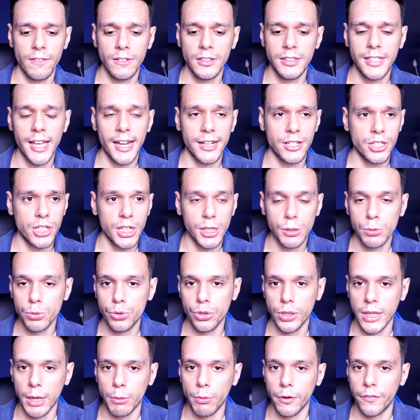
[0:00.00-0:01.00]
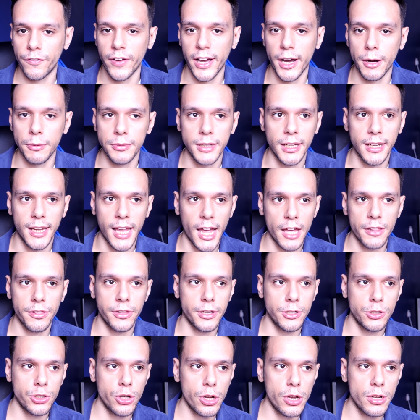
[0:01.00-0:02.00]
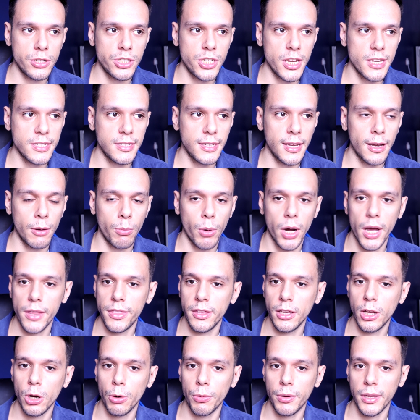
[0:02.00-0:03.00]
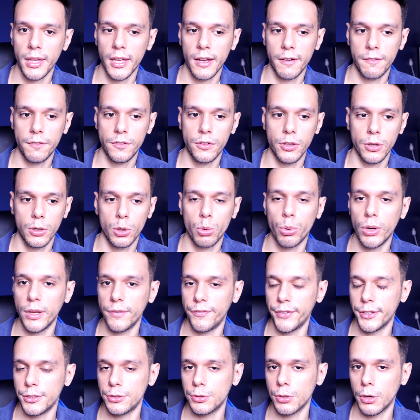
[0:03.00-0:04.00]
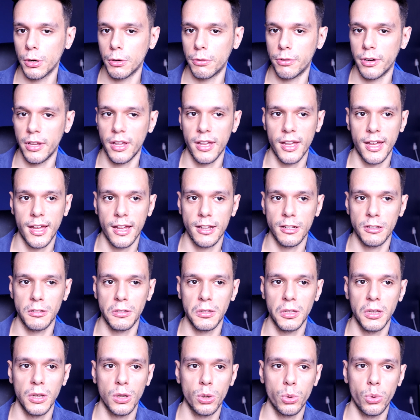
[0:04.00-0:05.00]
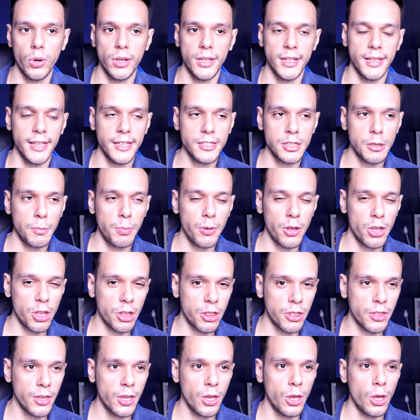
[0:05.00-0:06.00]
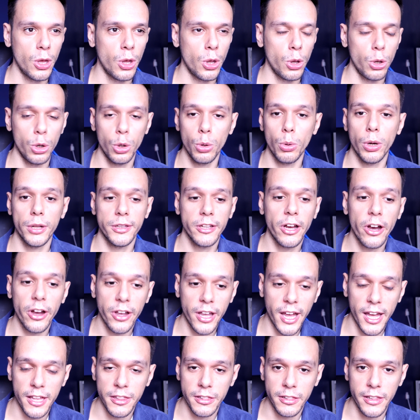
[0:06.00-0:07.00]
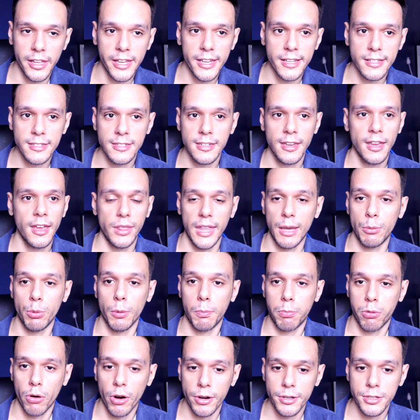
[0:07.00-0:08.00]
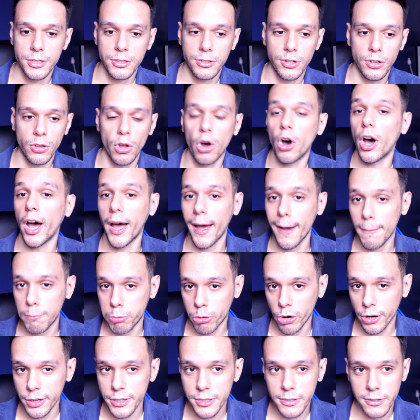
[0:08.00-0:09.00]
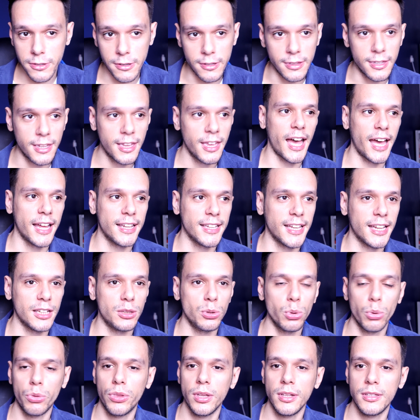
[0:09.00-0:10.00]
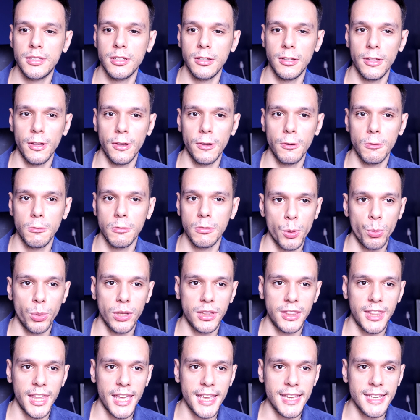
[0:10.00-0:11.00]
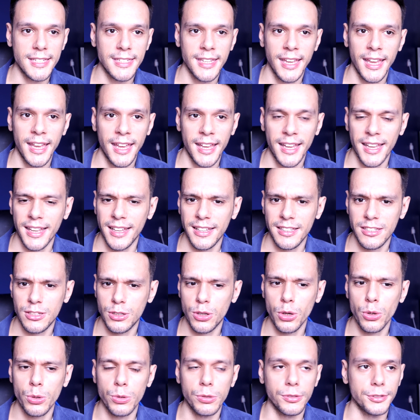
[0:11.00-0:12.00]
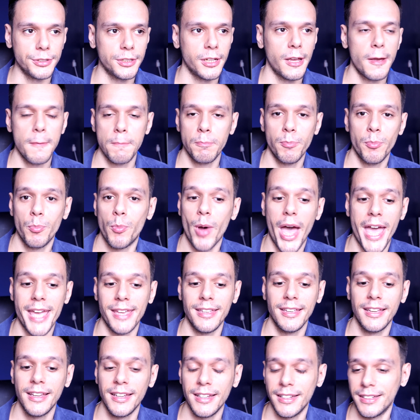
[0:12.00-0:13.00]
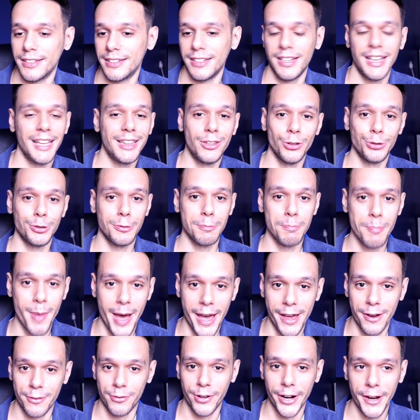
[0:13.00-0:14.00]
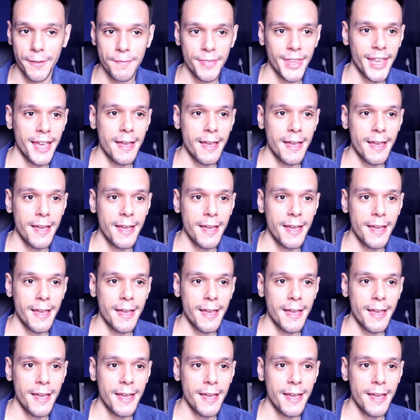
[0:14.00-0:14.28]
dead children that were found in Catholic churches, yet why are they going after Queen Victoria and Queen Elizabeth, who are not Catholics? They were Protestant or are Protestant and had nothing to do with these schools. But hey, it doesn't matter, right?